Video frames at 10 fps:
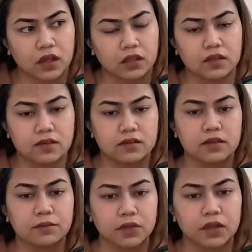this is
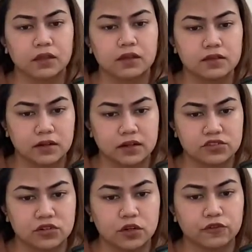something, this
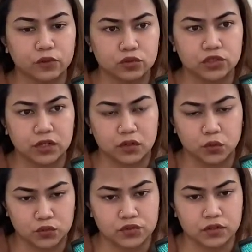industry of coaching and
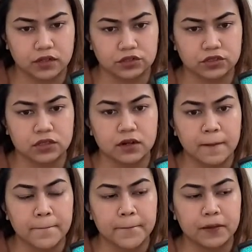course creation,
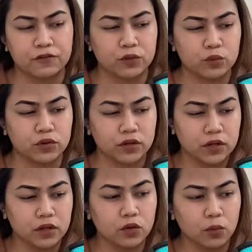if you
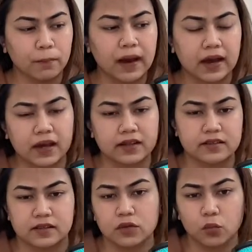really go back and
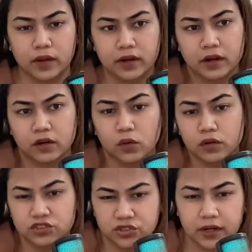see when it
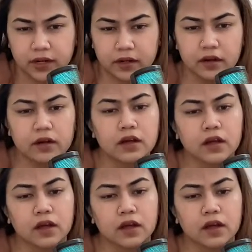originated,